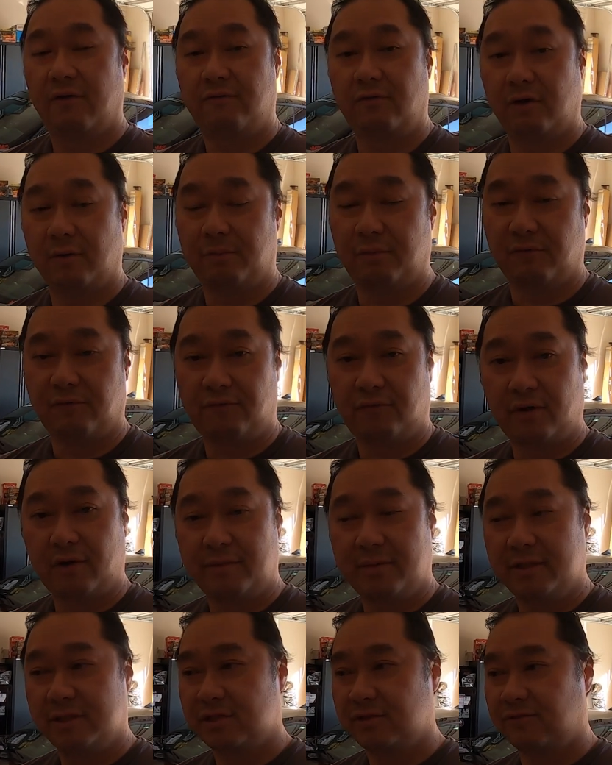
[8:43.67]
Ford
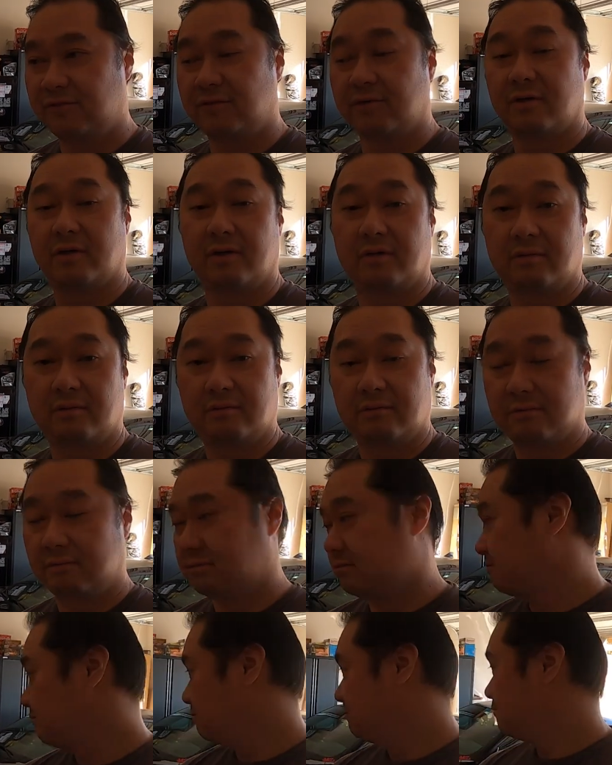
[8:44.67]
Performance for
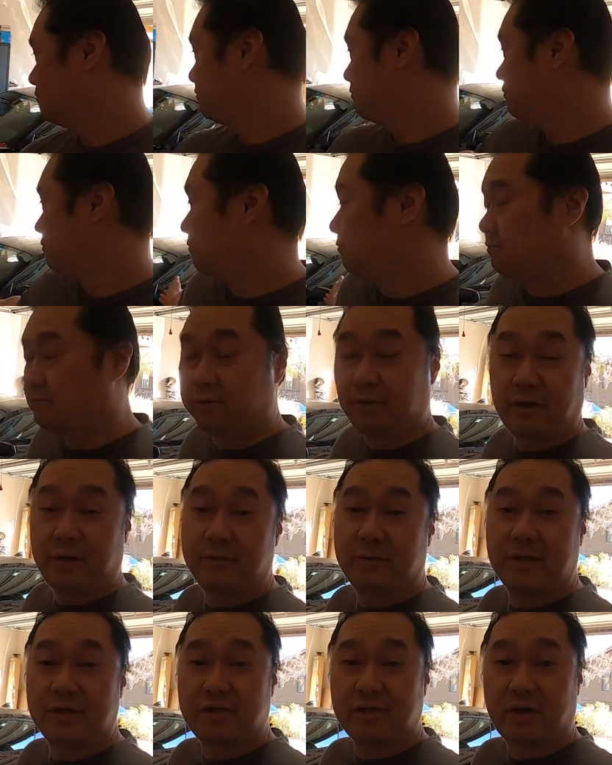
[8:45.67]
pretty
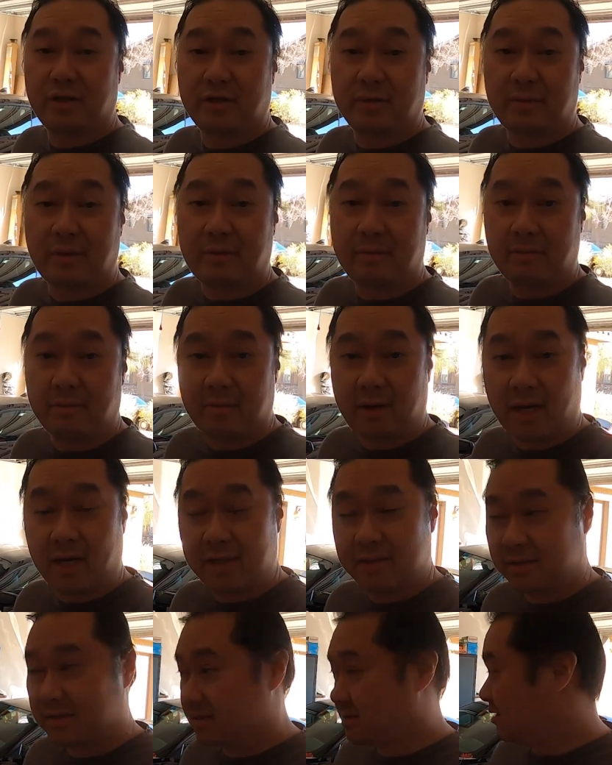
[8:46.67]
much all the
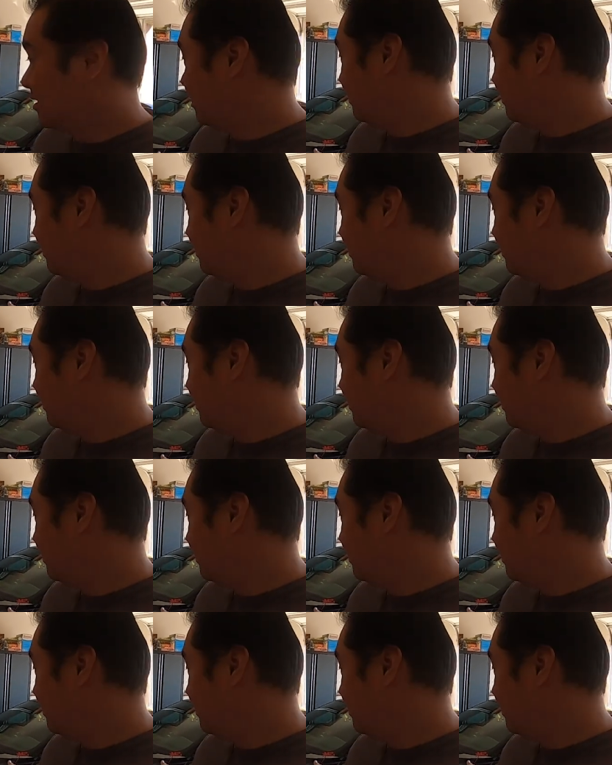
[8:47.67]
mods,